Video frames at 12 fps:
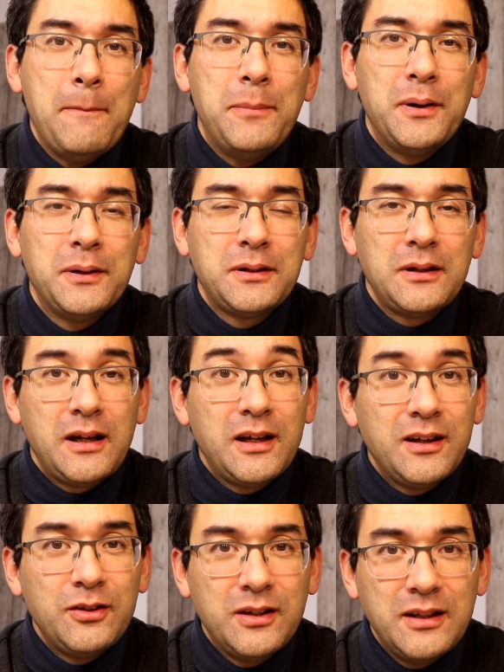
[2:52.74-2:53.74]
but
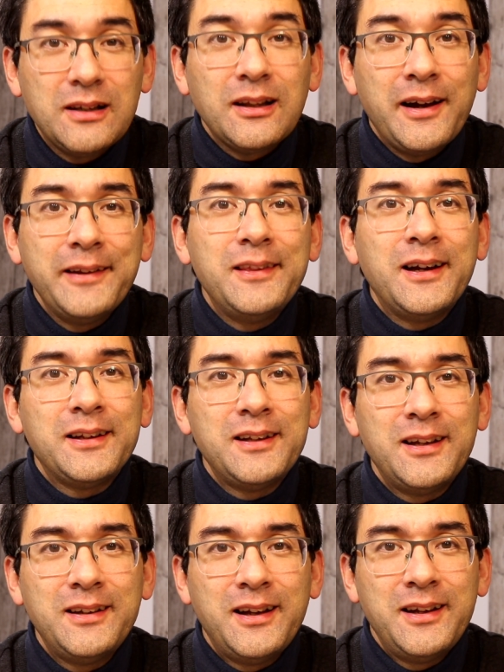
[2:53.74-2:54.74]
I declined that,
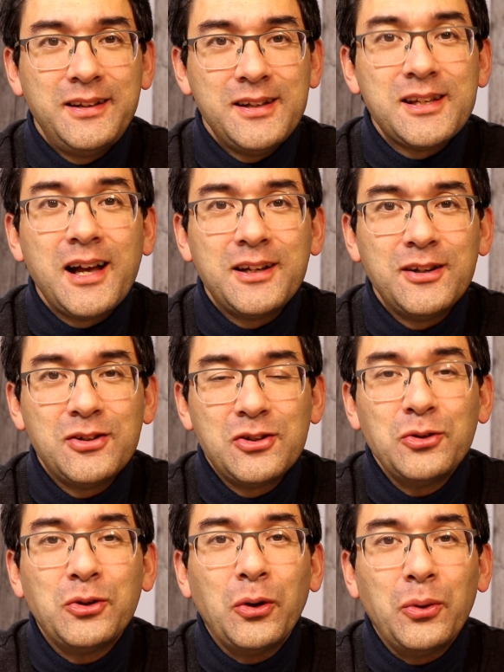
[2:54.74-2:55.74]
and I decided
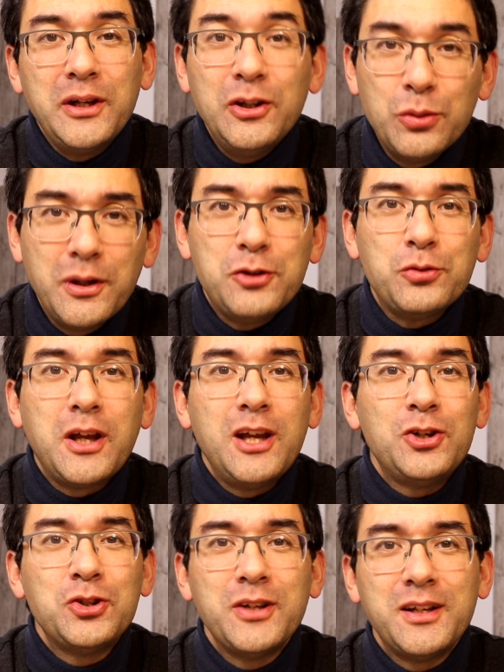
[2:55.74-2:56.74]
to go into
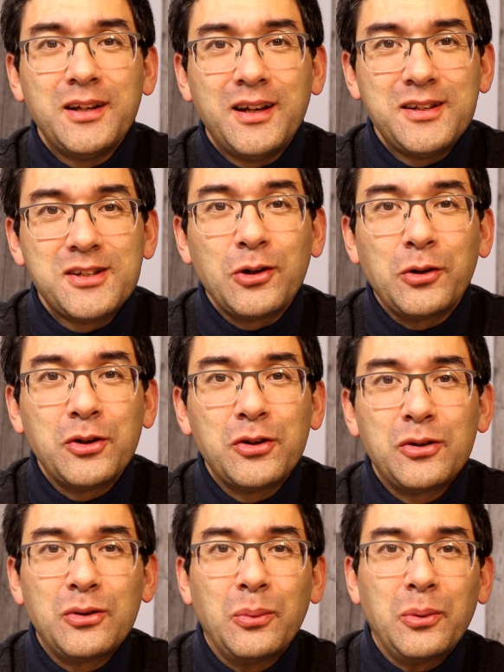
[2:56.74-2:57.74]
education, and I started
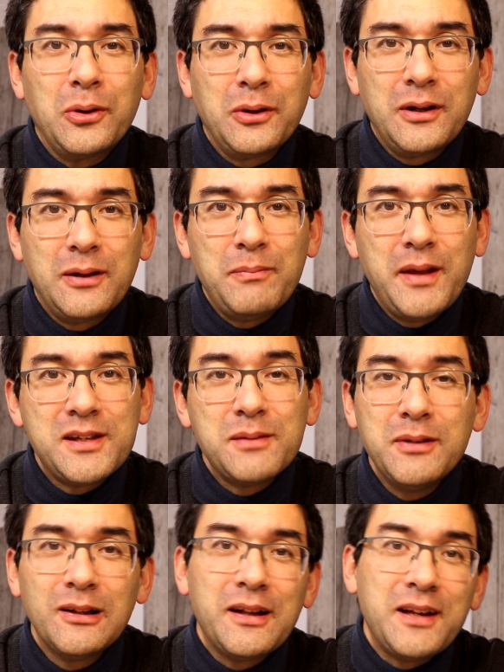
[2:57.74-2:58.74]
to work as a
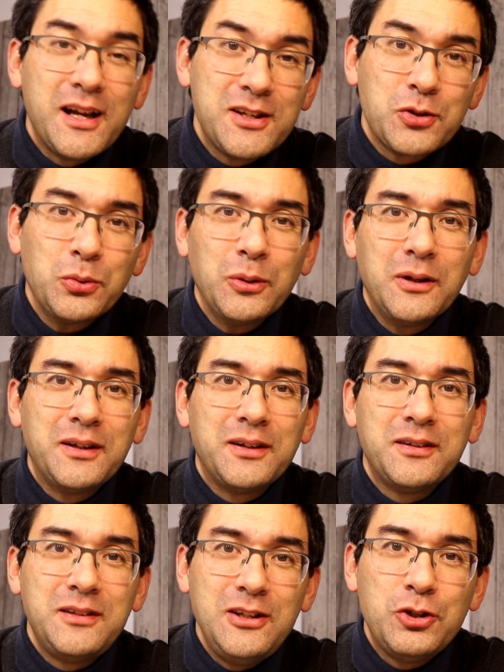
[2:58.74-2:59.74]
middle and high
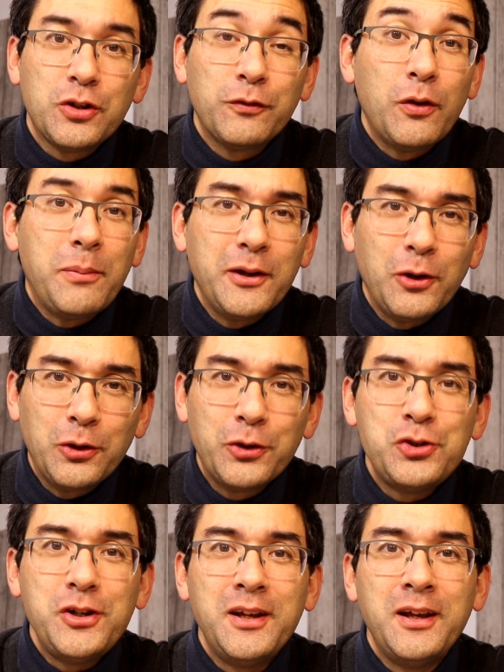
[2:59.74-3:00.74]
school teacher for
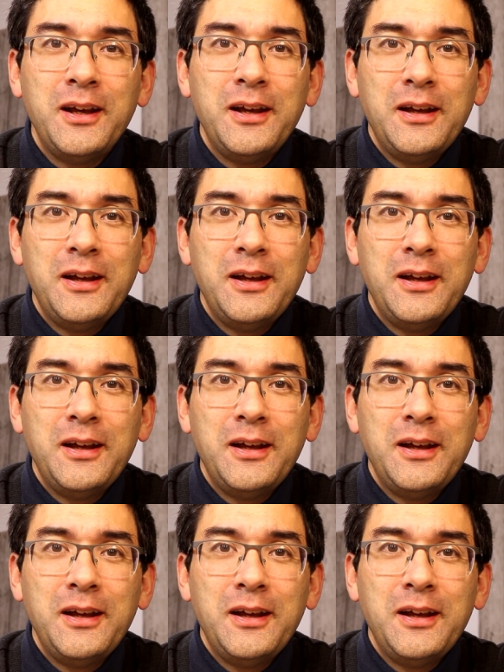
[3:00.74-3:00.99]
biology.